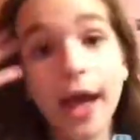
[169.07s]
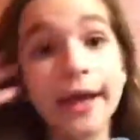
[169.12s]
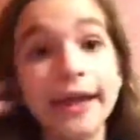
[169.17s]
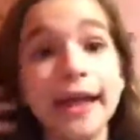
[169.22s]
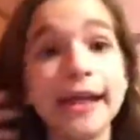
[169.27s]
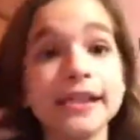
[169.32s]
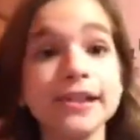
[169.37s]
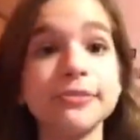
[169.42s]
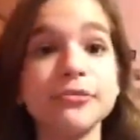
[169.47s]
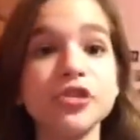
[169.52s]
I'm
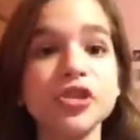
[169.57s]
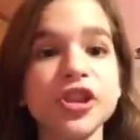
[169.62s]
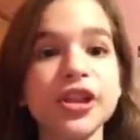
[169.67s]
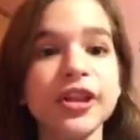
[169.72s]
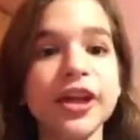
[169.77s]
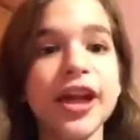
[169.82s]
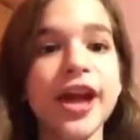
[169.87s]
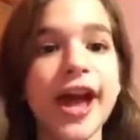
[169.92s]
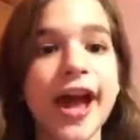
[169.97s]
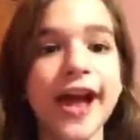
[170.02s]
just
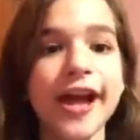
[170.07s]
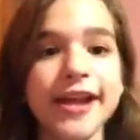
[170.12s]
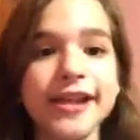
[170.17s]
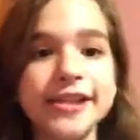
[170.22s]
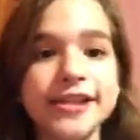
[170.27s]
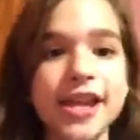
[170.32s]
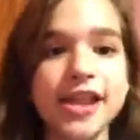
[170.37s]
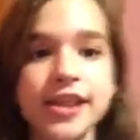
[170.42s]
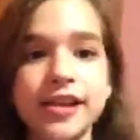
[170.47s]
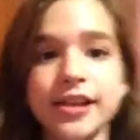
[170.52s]
gonna
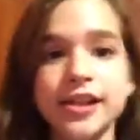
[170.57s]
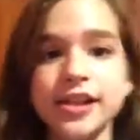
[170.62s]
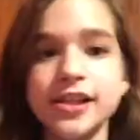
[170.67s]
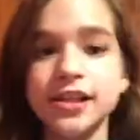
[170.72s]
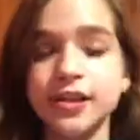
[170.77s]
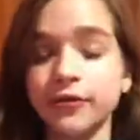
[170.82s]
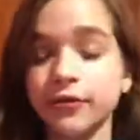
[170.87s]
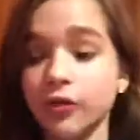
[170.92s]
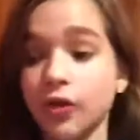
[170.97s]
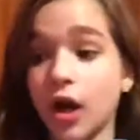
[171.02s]
end
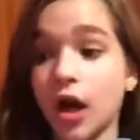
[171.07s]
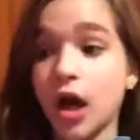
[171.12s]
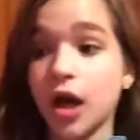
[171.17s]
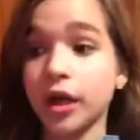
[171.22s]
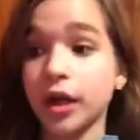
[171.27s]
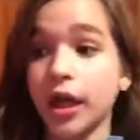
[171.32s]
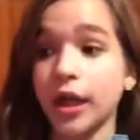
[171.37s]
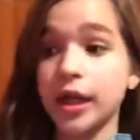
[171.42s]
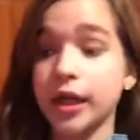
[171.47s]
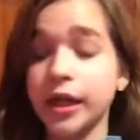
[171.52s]
this
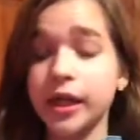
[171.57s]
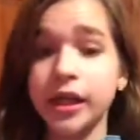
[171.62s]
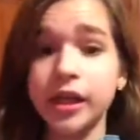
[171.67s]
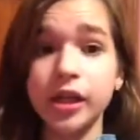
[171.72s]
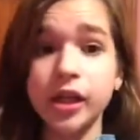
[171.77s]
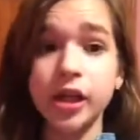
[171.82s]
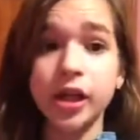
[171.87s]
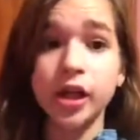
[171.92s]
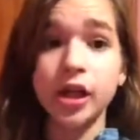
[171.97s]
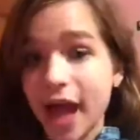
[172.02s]
vlog
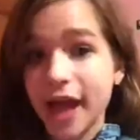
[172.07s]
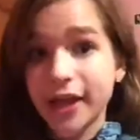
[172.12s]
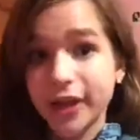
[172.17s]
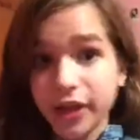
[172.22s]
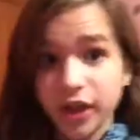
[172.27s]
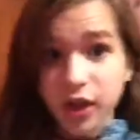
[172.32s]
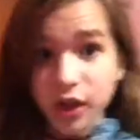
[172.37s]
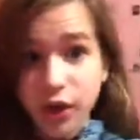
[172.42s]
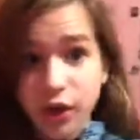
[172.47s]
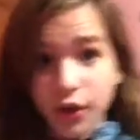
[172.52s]
here. I
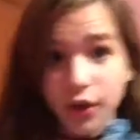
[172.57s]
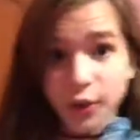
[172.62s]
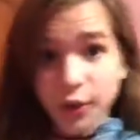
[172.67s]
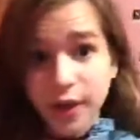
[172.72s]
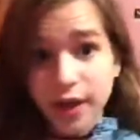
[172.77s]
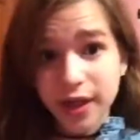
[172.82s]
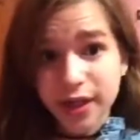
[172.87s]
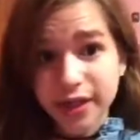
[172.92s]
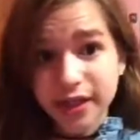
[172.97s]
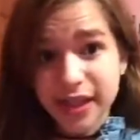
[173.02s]

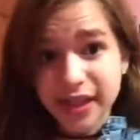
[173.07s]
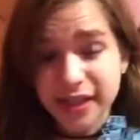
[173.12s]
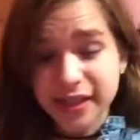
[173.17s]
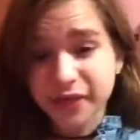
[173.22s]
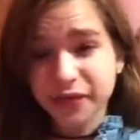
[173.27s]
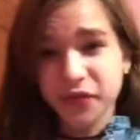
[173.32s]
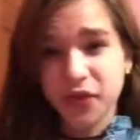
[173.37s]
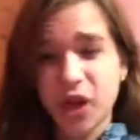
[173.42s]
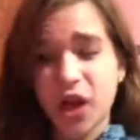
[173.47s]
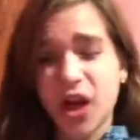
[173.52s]
know
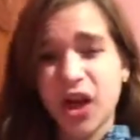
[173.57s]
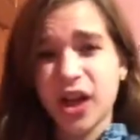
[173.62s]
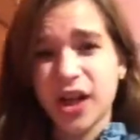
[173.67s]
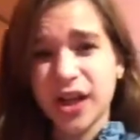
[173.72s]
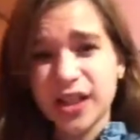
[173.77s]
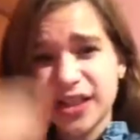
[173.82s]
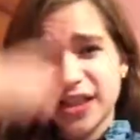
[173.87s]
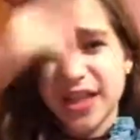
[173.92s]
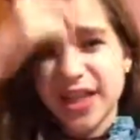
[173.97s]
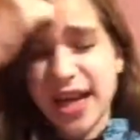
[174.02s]
this
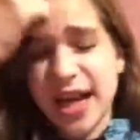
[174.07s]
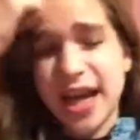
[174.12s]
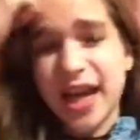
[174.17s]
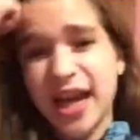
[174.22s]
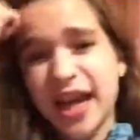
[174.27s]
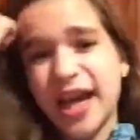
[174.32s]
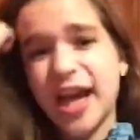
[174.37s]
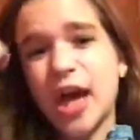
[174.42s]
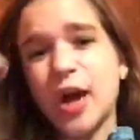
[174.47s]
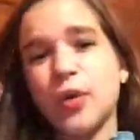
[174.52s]
vlog
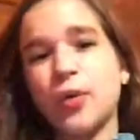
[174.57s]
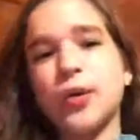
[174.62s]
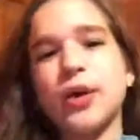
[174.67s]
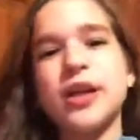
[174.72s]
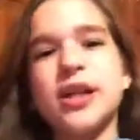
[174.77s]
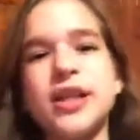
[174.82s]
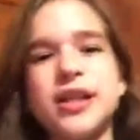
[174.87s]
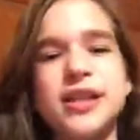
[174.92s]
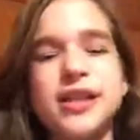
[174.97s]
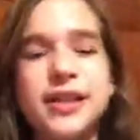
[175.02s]
today
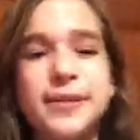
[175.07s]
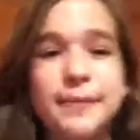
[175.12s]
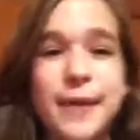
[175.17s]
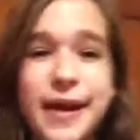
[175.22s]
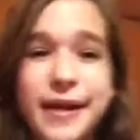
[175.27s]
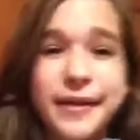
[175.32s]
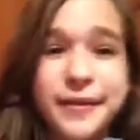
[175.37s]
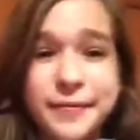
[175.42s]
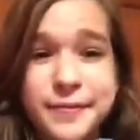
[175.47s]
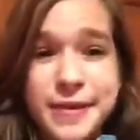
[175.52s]

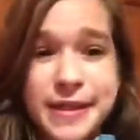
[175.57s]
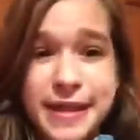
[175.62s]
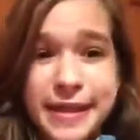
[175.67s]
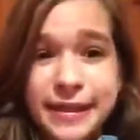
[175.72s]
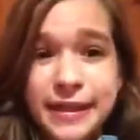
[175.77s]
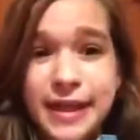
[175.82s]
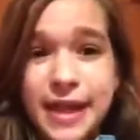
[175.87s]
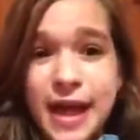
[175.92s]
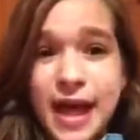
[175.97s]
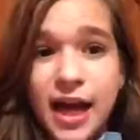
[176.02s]
might have
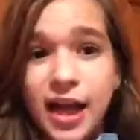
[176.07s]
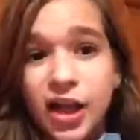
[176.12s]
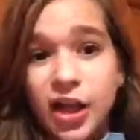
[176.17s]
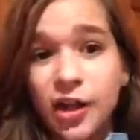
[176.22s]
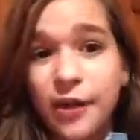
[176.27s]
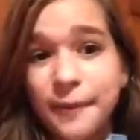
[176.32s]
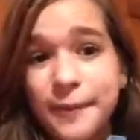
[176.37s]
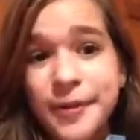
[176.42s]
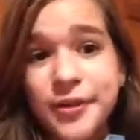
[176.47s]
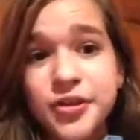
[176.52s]
been a
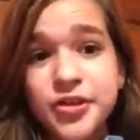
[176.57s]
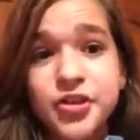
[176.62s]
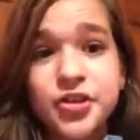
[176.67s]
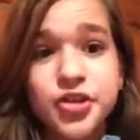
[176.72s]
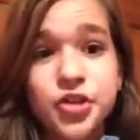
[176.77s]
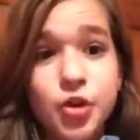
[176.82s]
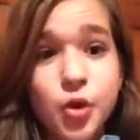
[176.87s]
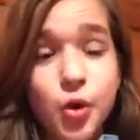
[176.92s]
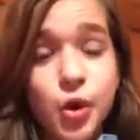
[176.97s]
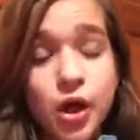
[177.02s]
little bit
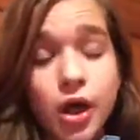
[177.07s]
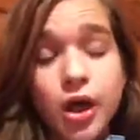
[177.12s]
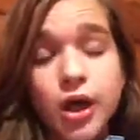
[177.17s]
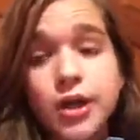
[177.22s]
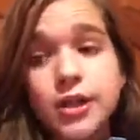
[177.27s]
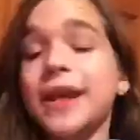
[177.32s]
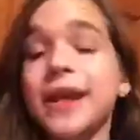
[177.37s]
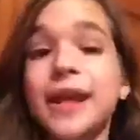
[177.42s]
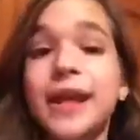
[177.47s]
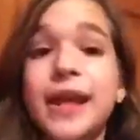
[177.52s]

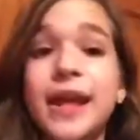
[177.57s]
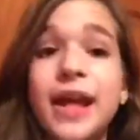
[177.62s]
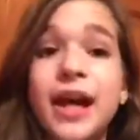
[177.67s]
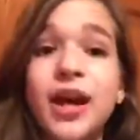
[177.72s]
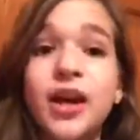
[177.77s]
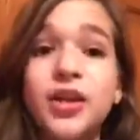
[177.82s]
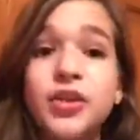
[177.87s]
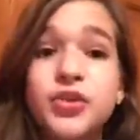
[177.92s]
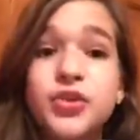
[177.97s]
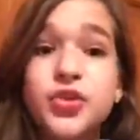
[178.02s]
short.
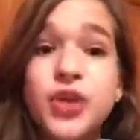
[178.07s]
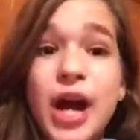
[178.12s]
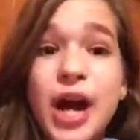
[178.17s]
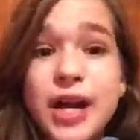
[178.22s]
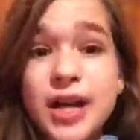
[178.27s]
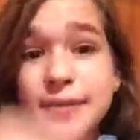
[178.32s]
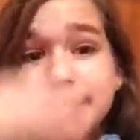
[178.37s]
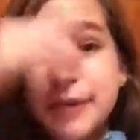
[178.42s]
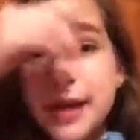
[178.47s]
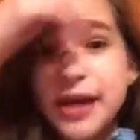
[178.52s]
I'll try
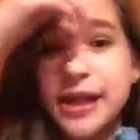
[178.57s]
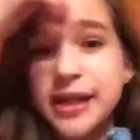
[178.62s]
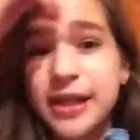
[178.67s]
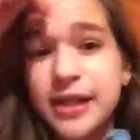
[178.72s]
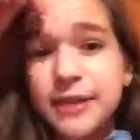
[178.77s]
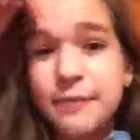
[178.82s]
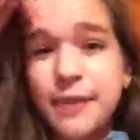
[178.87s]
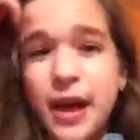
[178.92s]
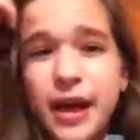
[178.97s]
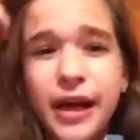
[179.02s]
to
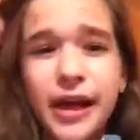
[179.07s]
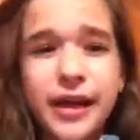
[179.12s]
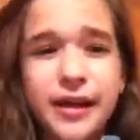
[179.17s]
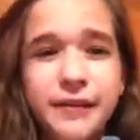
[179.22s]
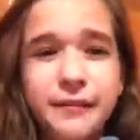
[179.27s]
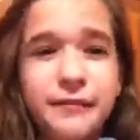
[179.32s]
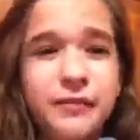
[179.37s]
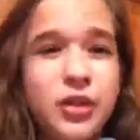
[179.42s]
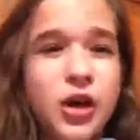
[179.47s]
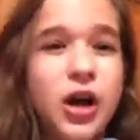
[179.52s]
make
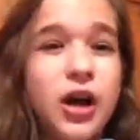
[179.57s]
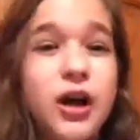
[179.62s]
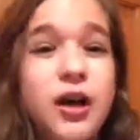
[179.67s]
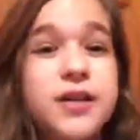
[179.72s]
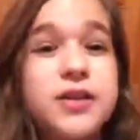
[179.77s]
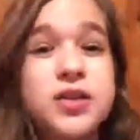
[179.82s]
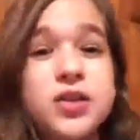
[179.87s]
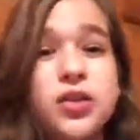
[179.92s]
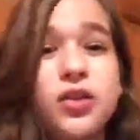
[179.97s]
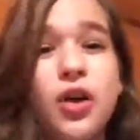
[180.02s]
my
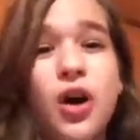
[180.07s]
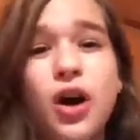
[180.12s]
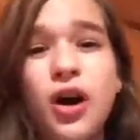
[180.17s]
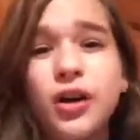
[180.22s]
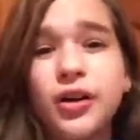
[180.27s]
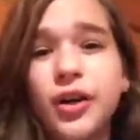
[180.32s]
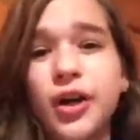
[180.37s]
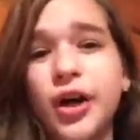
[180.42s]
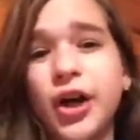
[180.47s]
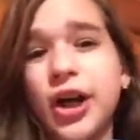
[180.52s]
vlogs
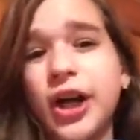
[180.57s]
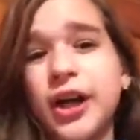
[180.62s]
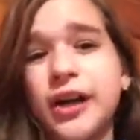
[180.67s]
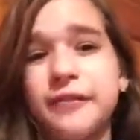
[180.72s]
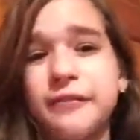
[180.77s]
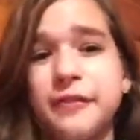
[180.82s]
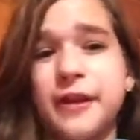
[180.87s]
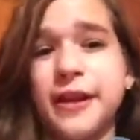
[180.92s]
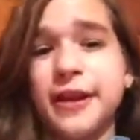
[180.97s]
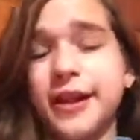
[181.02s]
longer
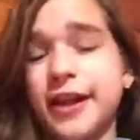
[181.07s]
if I